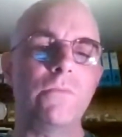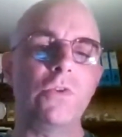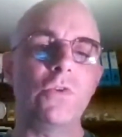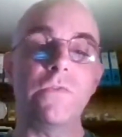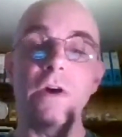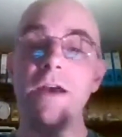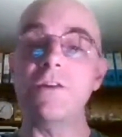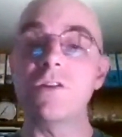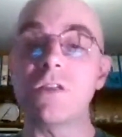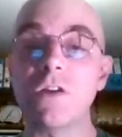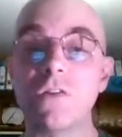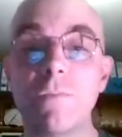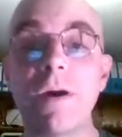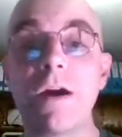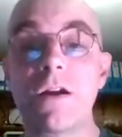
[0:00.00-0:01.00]
you find yourself
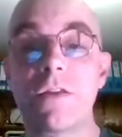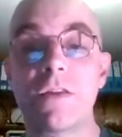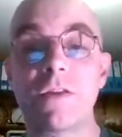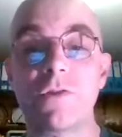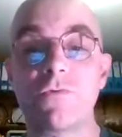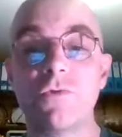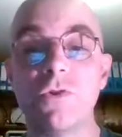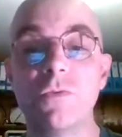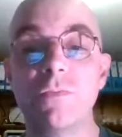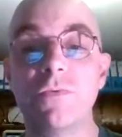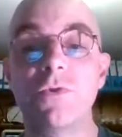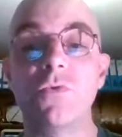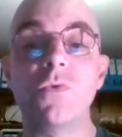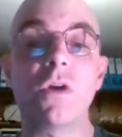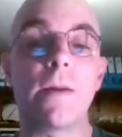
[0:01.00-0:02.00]
part of this group.
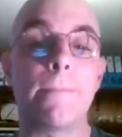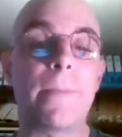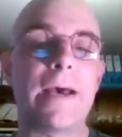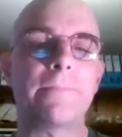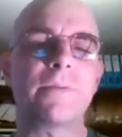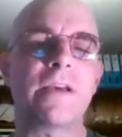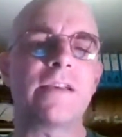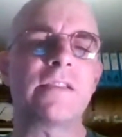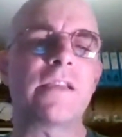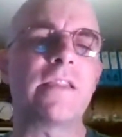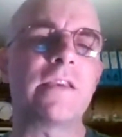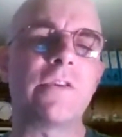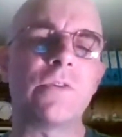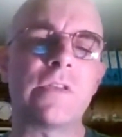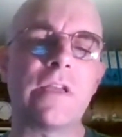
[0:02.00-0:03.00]
You got baptized, I think
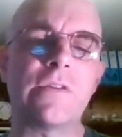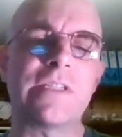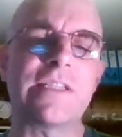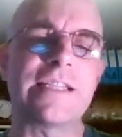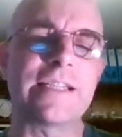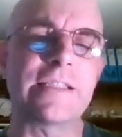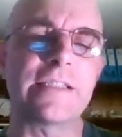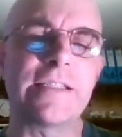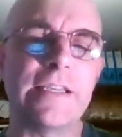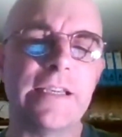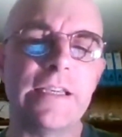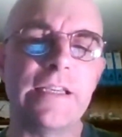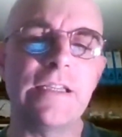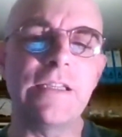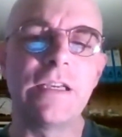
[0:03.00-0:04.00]
you said, at
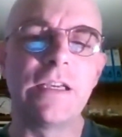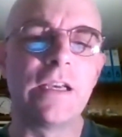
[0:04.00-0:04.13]
16.